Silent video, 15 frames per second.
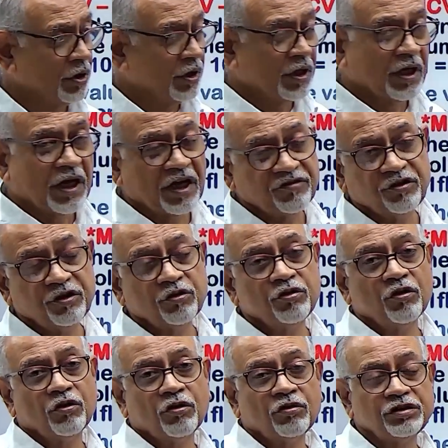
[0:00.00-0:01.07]
As you
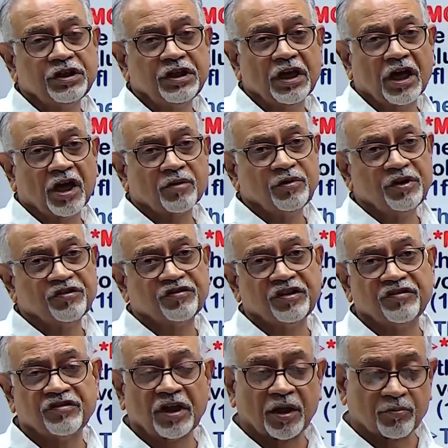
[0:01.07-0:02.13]
know, the RBCs
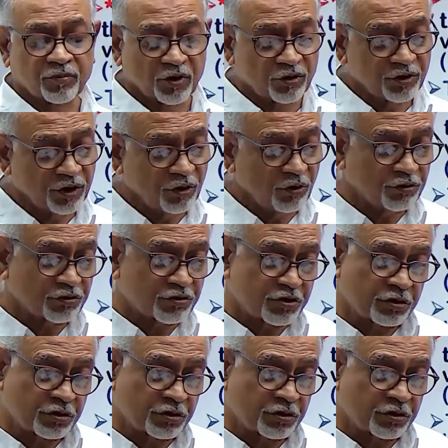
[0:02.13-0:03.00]
are produced